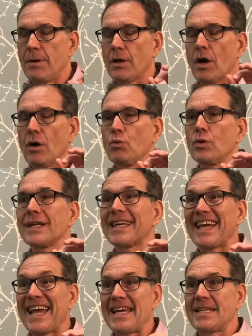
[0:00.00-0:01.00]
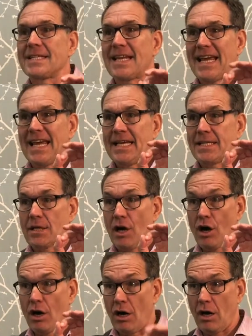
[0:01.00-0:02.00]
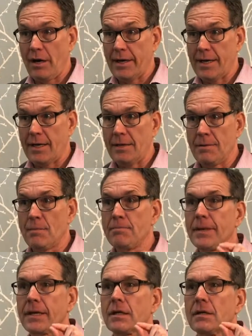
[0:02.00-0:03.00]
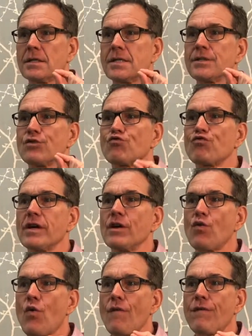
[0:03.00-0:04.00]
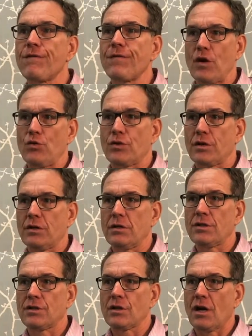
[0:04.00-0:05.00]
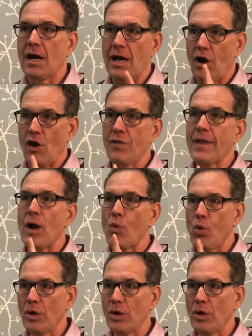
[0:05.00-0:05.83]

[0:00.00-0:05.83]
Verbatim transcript: but I would guess it's higher because there's a real focus on that